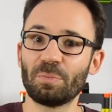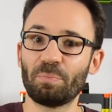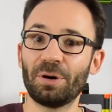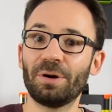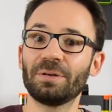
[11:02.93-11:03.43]

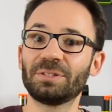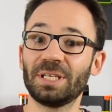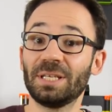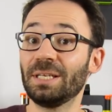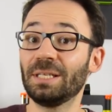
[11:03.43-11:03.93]
per
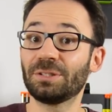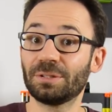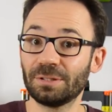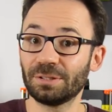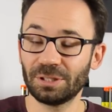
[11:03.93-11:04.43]
10
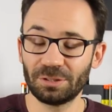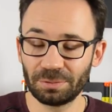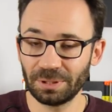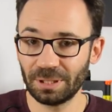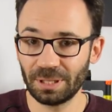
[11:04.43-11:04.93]
liters
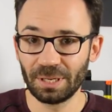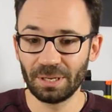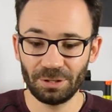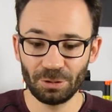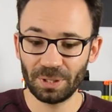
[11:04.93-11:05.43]
you